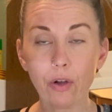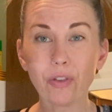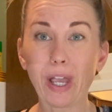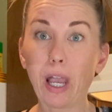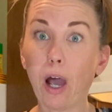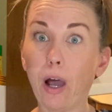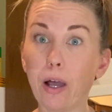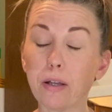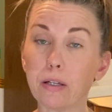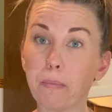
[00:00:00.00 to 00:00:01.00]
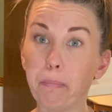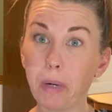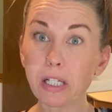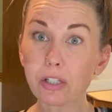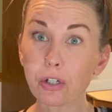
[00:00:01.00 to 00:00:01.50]
like a
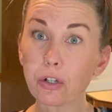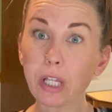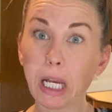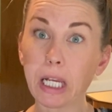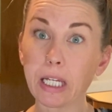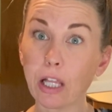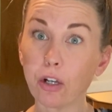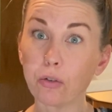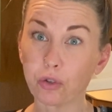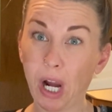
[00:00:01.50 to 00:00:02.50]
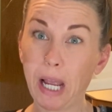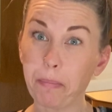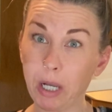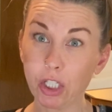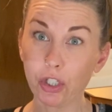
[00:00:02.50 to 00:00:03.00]
mustard, like a yellow dried
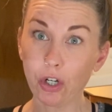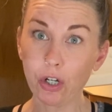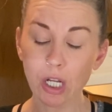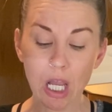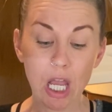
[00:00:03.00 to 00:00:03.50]
mustard.